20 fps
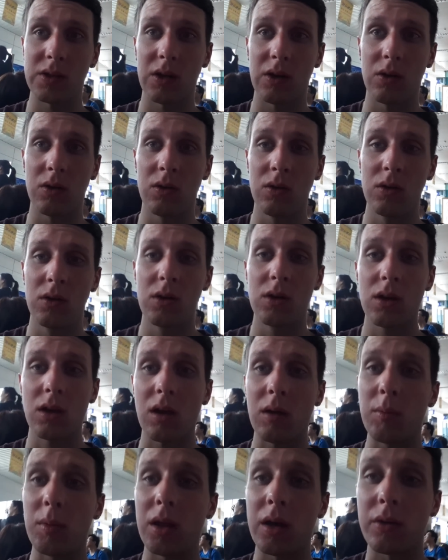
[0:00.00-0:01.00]
so
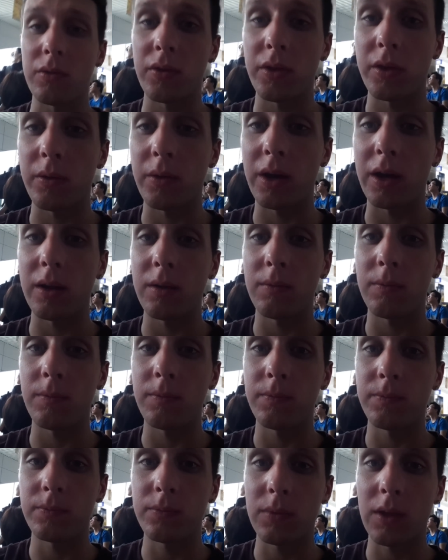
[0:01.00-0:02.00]
come along for the ride,
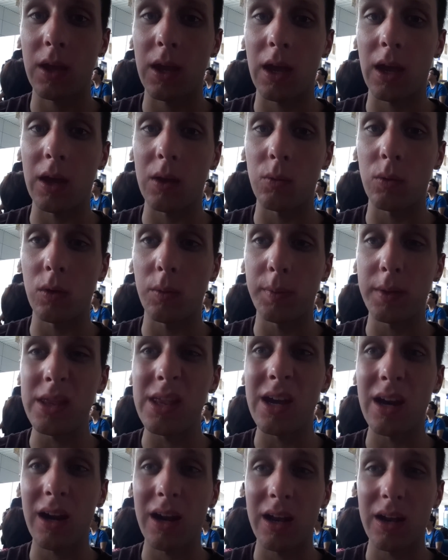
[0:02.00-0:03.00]
and we'll be
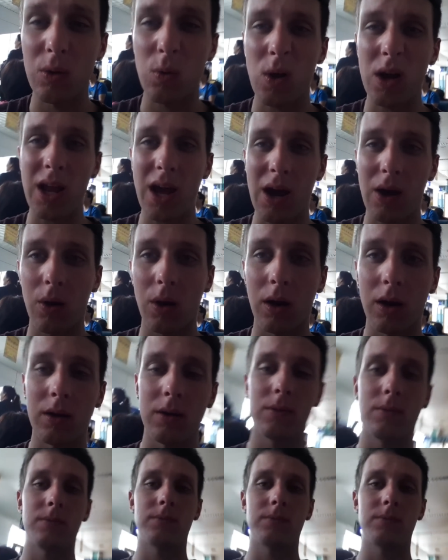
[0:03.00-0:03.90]
there in 1 hour.